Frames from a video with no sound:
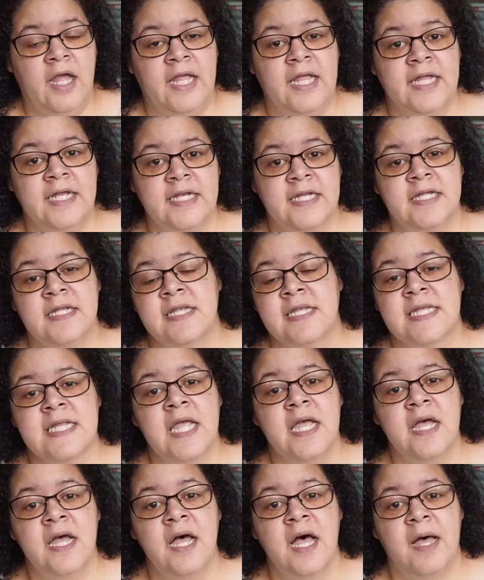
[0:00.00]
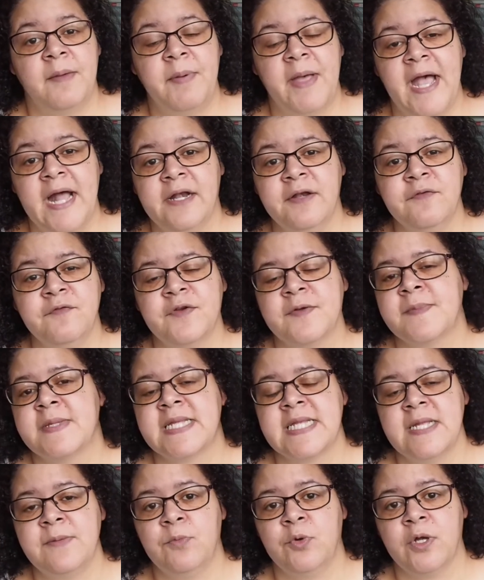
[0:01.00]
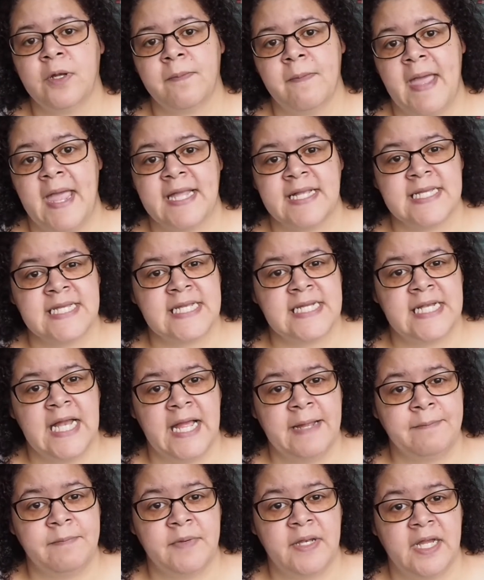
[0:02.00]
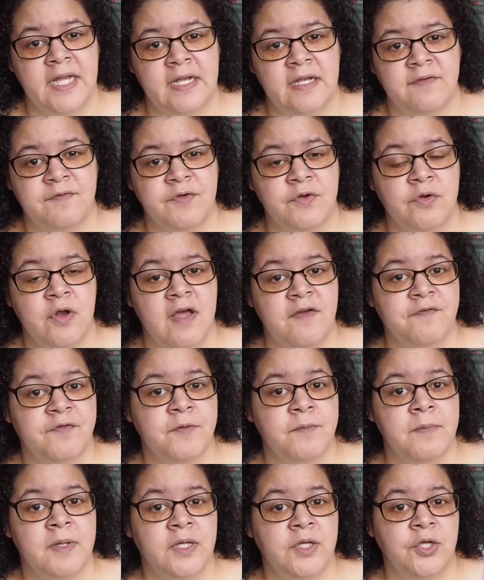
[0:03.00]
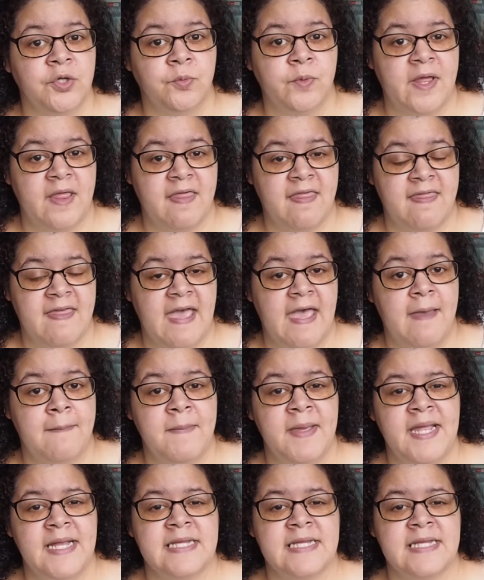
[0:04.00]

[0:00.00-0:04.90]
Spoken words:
It is a pattern from Seamwork magazine, and if you're not familiar with them,